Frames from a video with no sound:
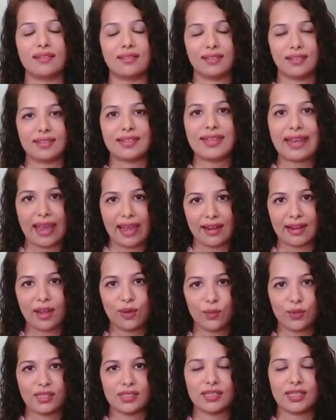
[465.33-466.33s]
the tan. I
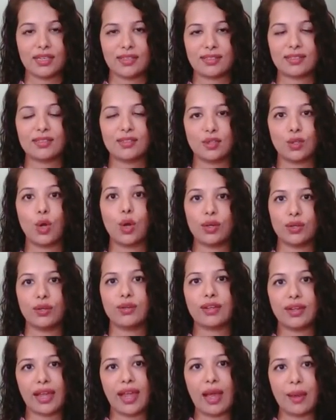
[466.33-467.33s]
won't say it's not
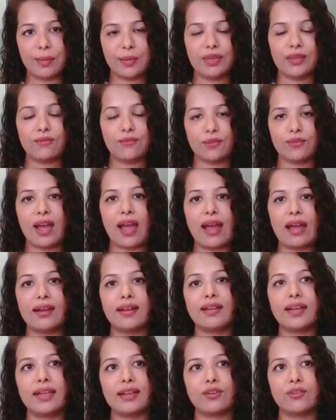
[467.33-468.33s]
going to happen. If you had
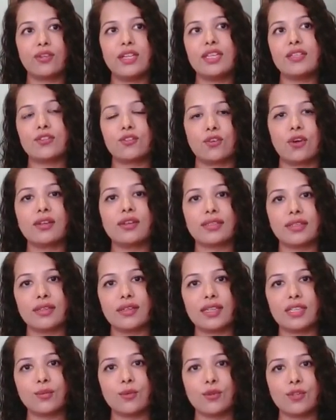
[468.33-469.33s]
a really strong sun
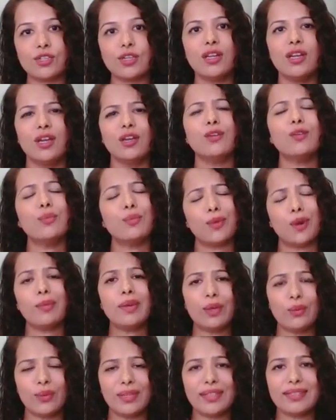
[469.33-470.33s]
exposure, you
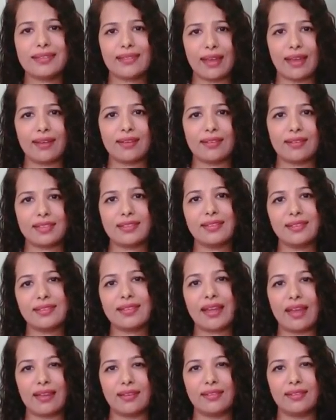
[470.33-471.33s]
probably will still
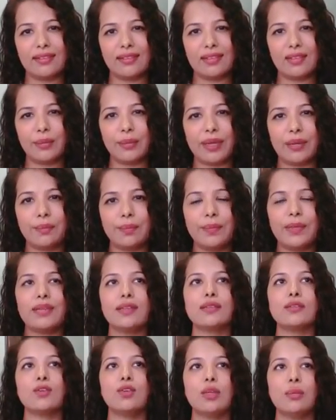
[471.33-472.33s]
tan a little bit, but
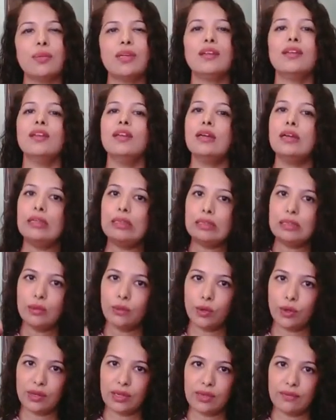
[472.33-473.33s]
it's going to be a little
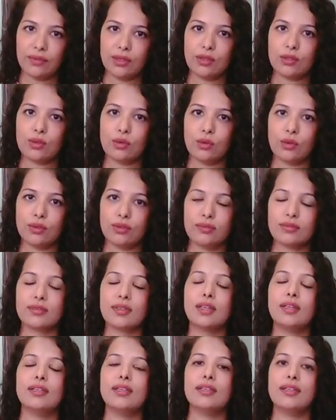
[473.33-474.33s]
more even tone,
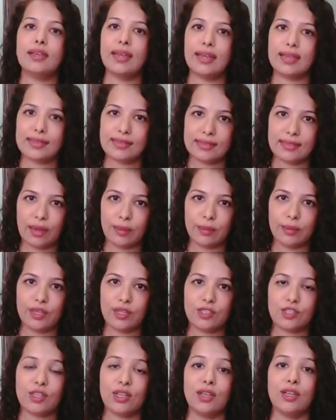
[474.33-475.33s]
a little less
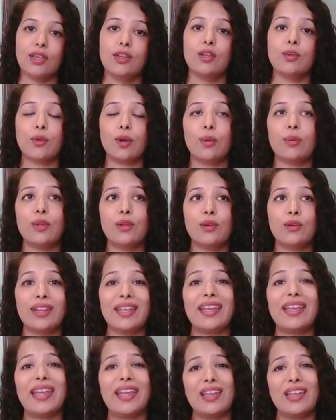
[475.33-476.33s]
damage. You're probably going
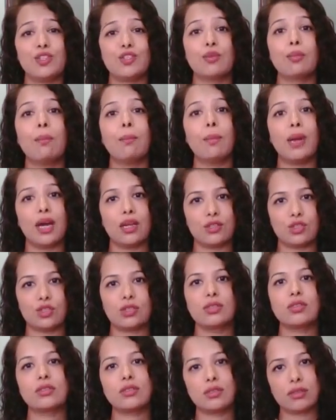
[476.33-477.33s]
to age much
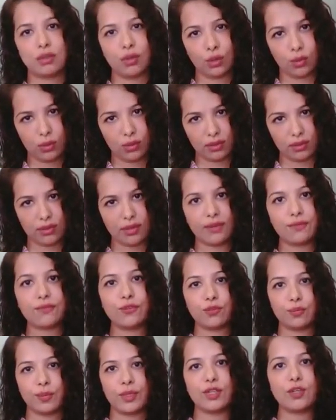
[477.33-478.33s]
slower if
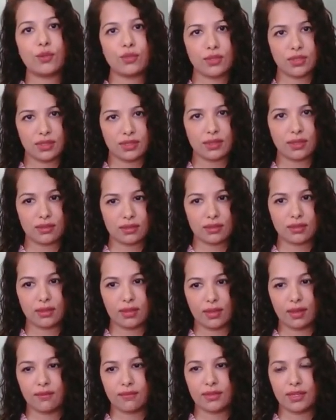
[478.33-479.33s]
you've been using
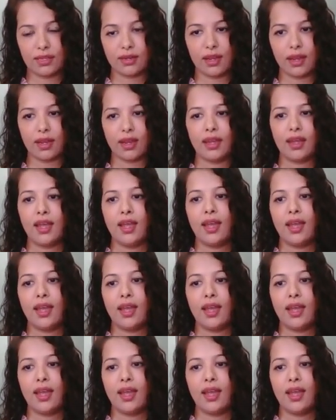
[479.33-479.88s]
sunscreen every day.